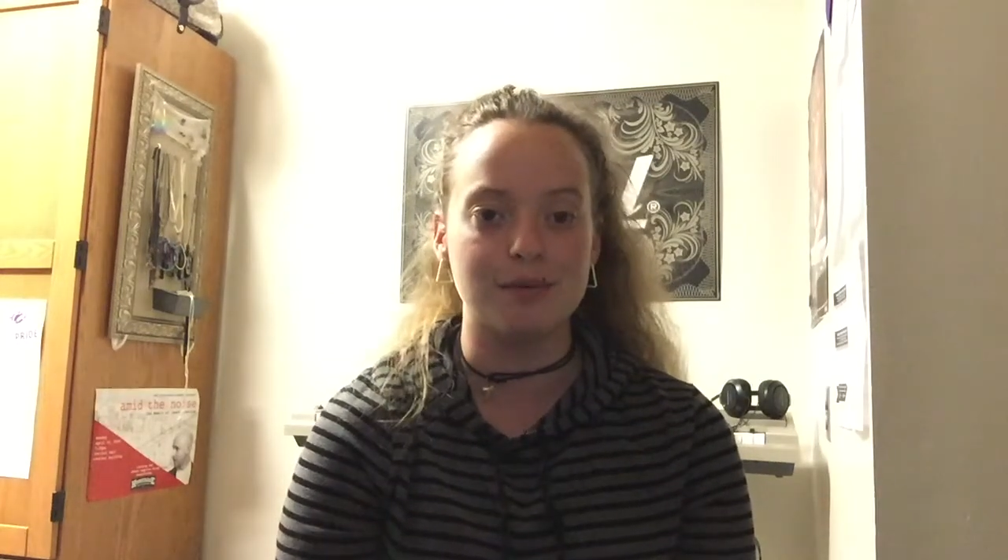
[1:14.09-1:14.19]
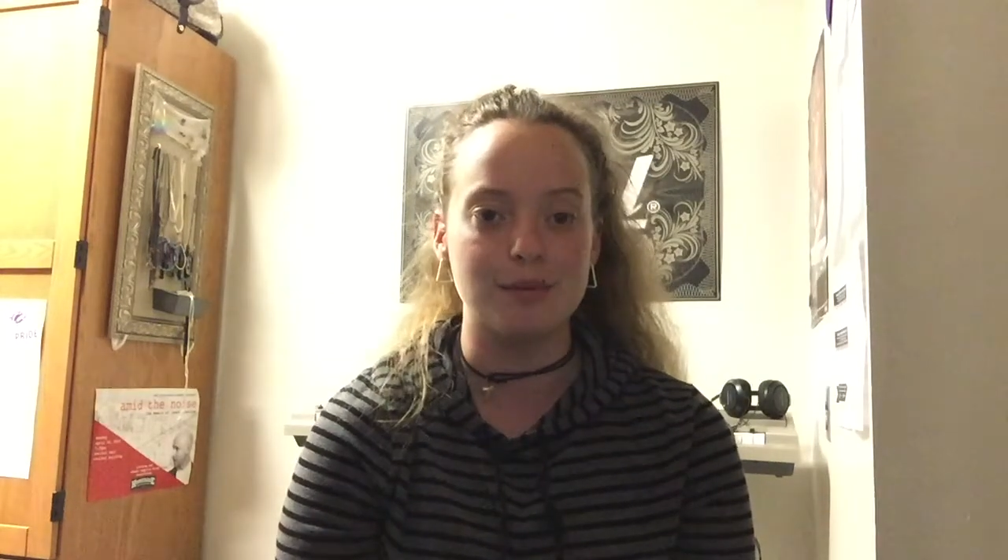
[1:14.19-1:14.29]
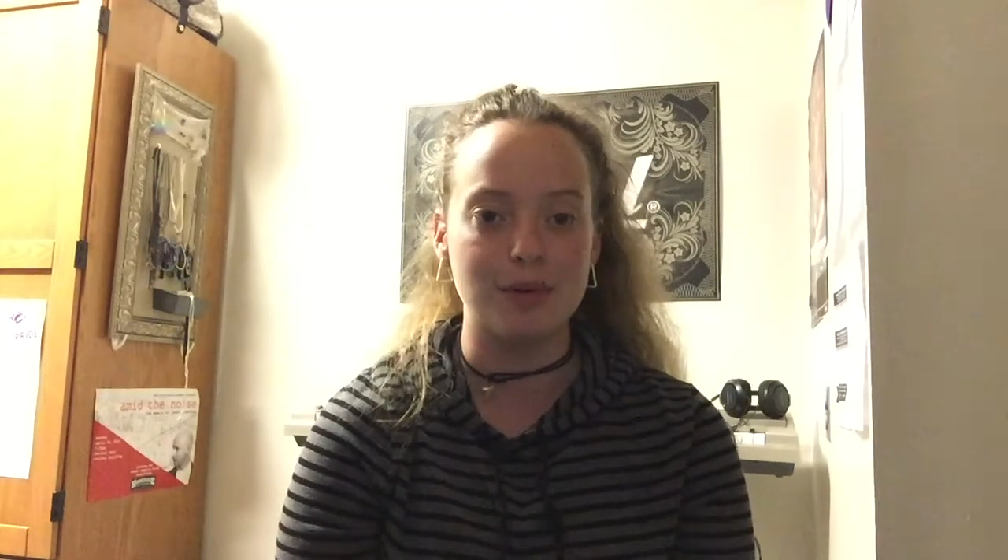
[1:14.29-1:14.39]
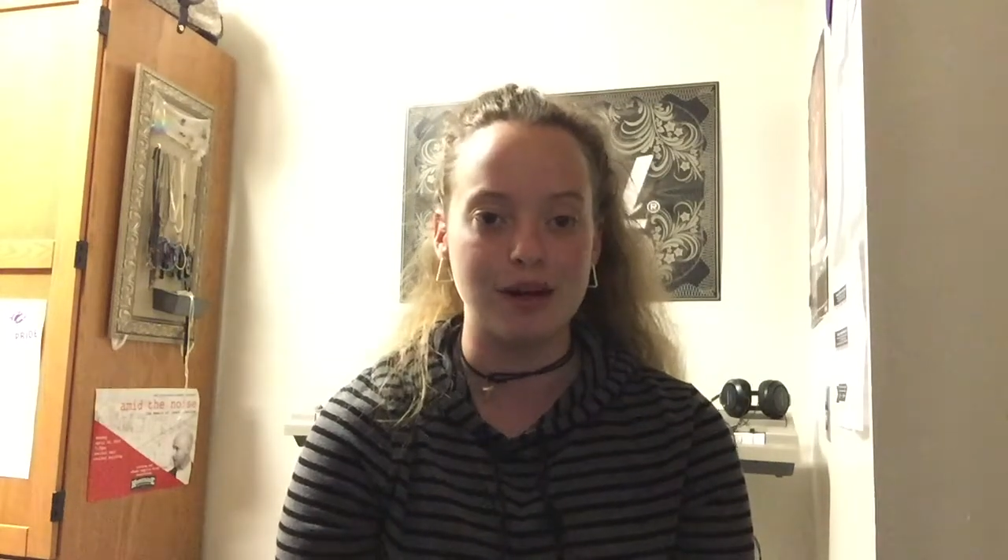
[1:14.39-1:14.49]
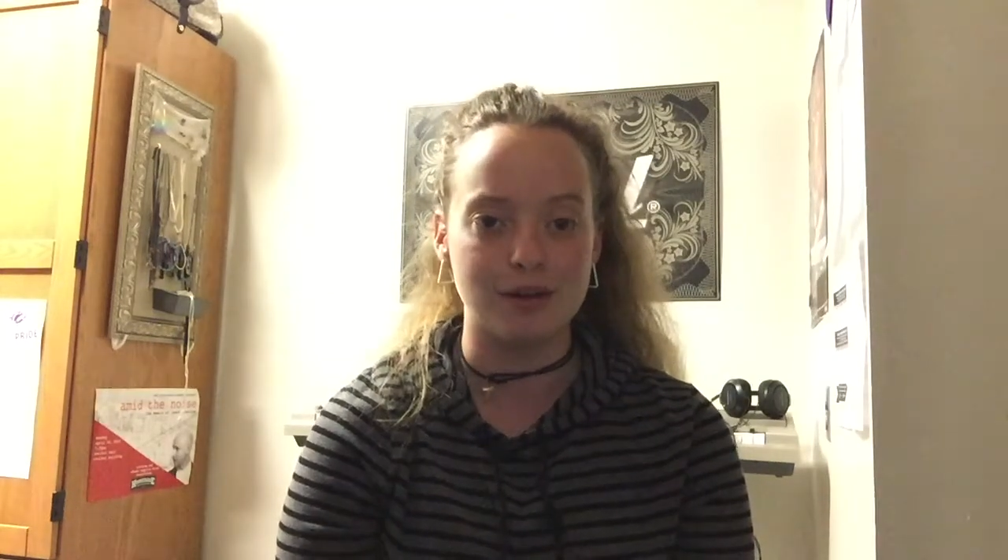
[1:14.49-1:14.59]
a
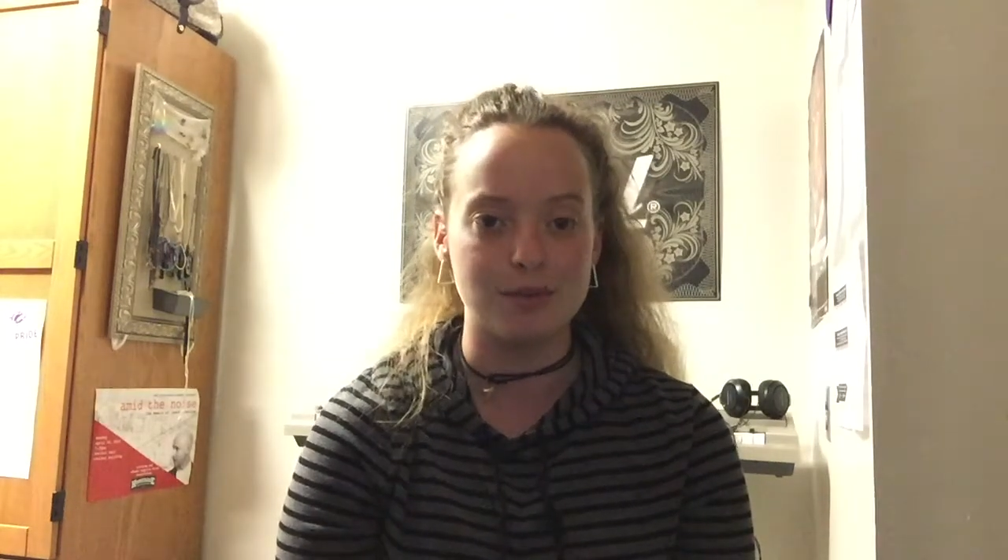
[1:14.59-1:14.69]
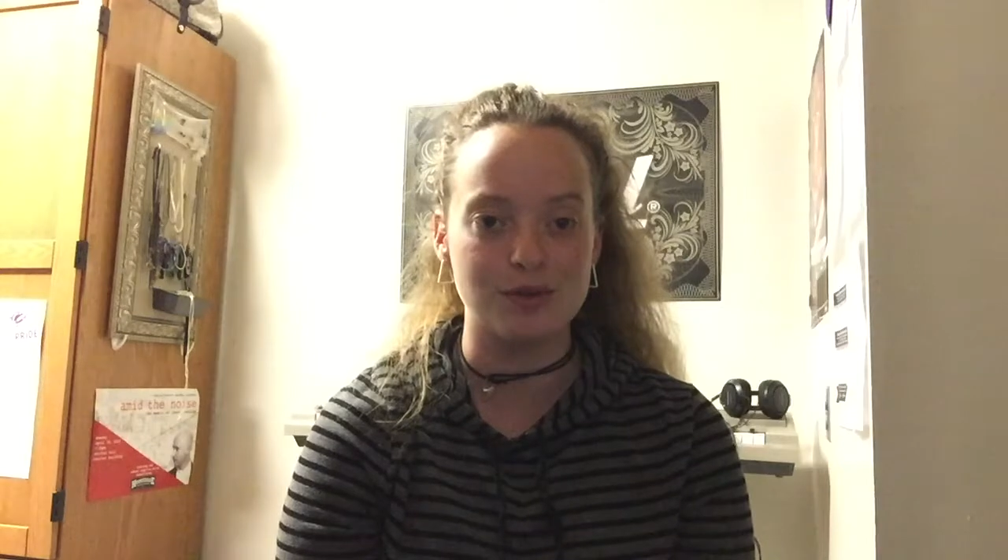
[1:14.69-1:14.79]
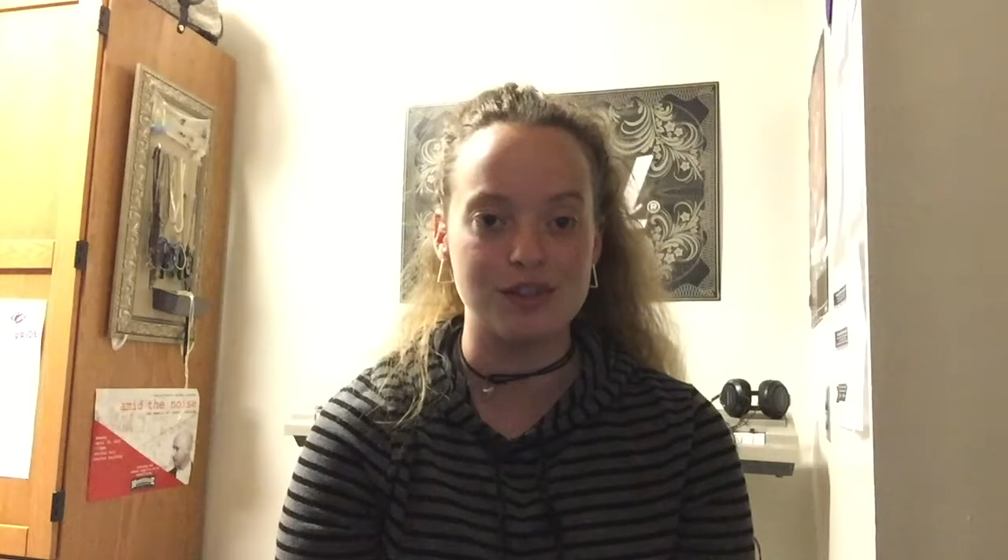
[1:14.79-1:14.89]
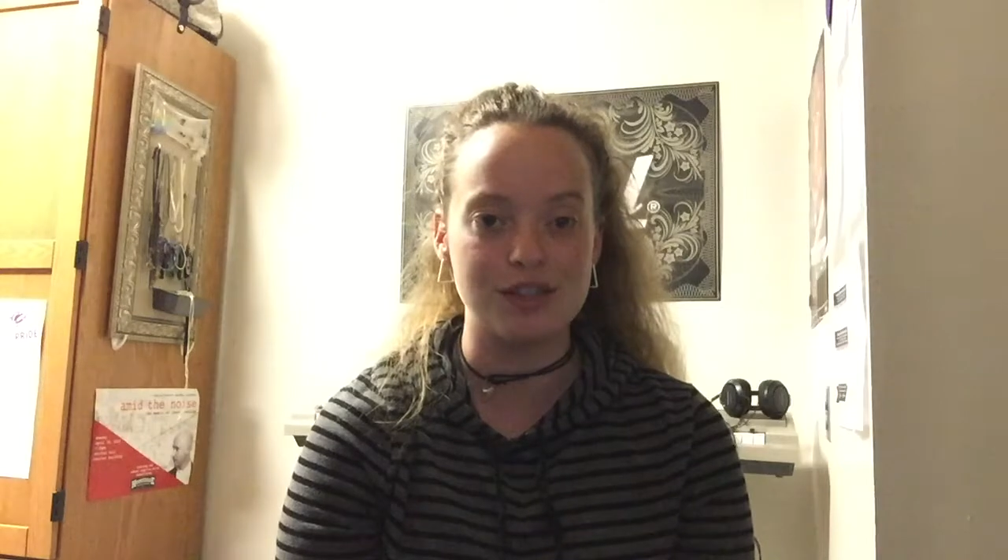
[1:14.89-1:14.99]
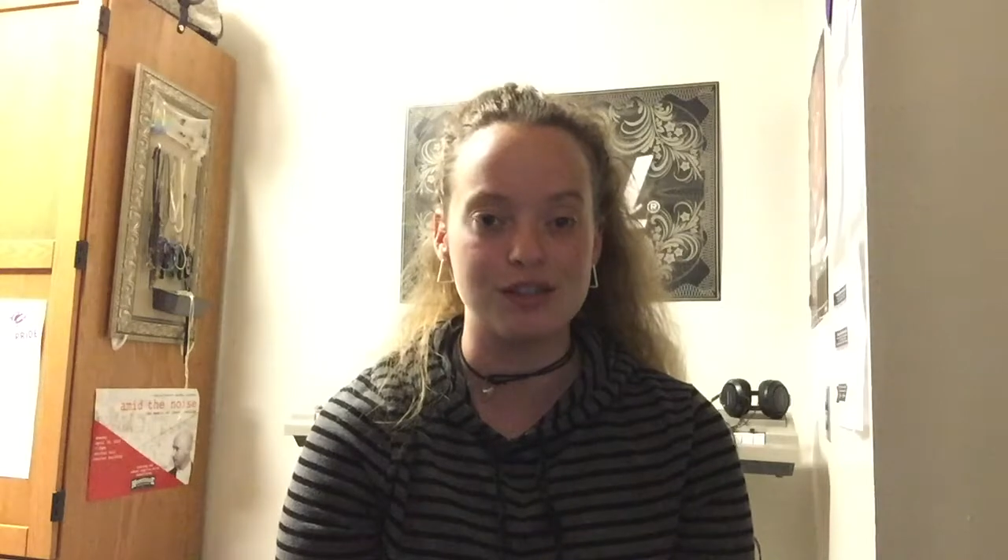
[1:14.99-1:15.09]
better
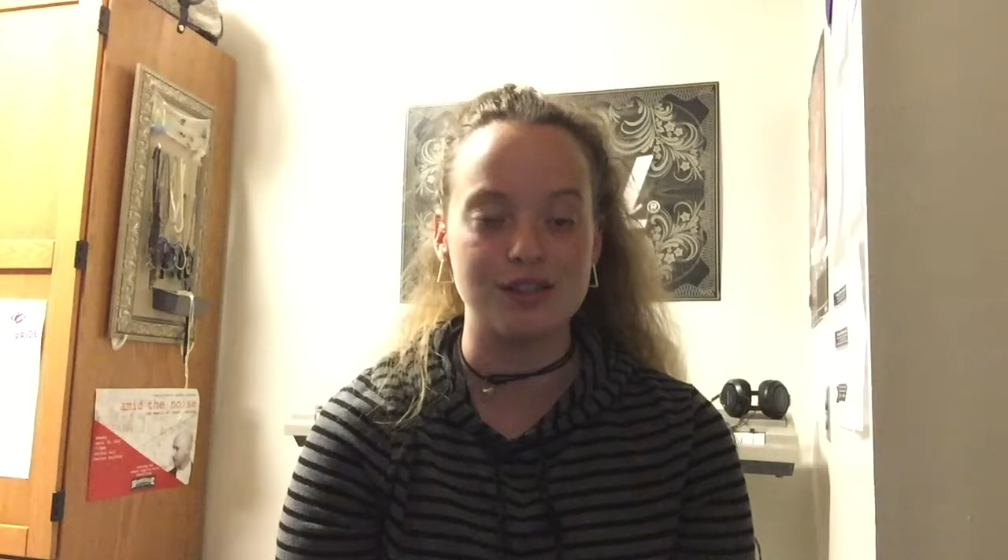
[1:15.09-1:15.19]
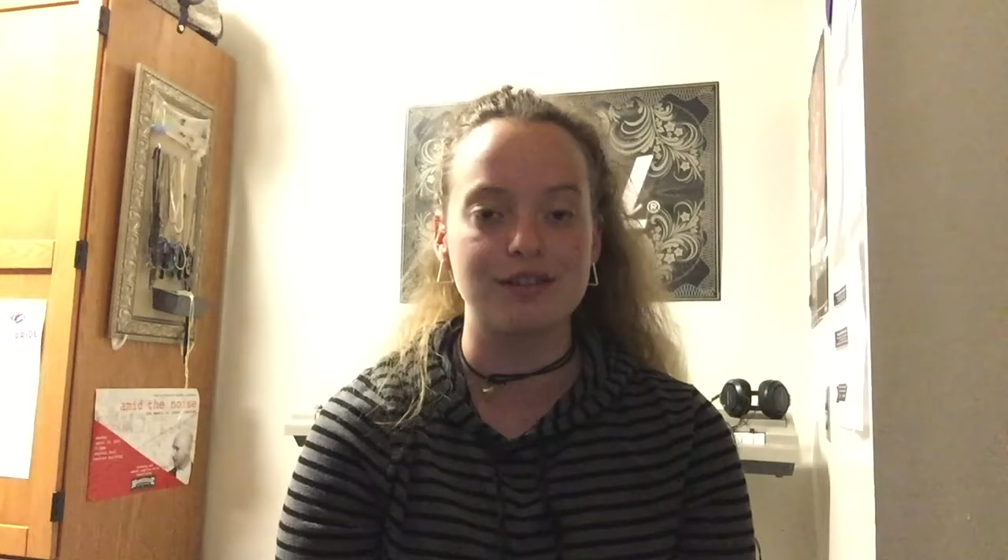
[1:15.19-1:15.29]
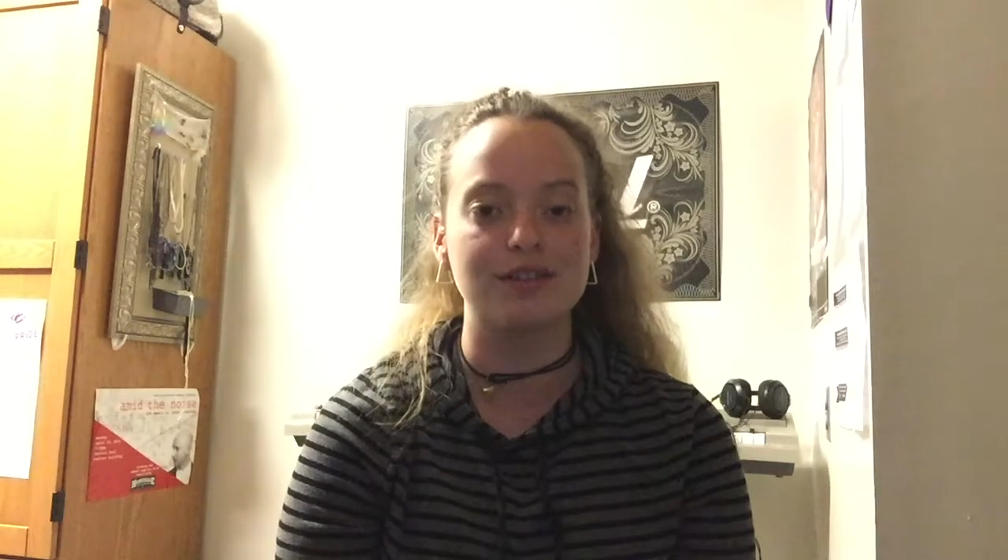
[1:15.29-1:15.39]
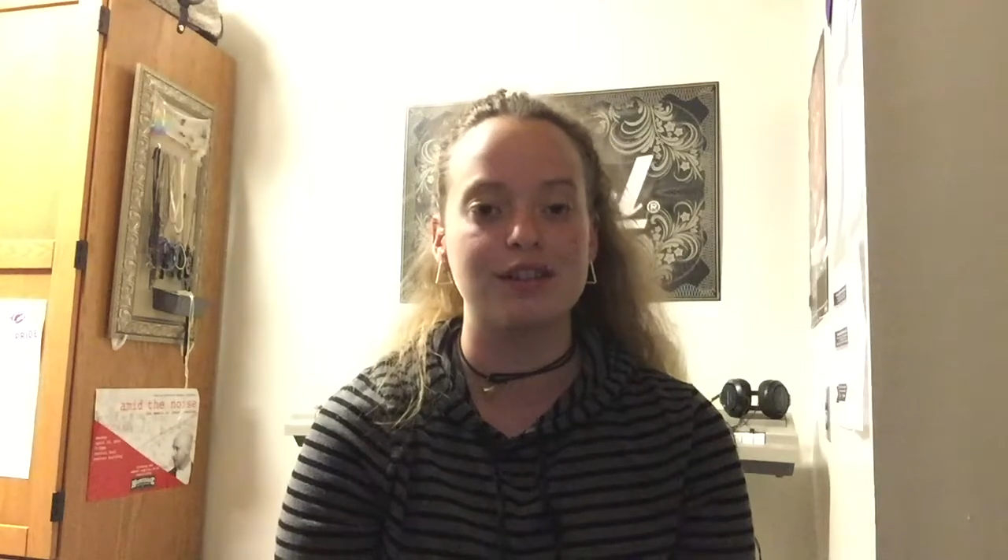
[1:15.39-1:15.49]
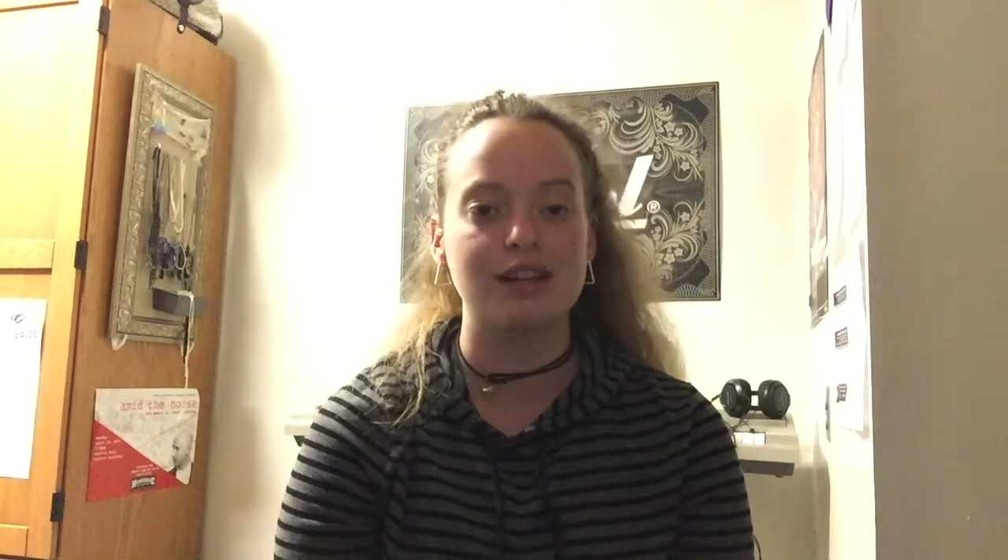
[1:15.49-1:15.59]
musician.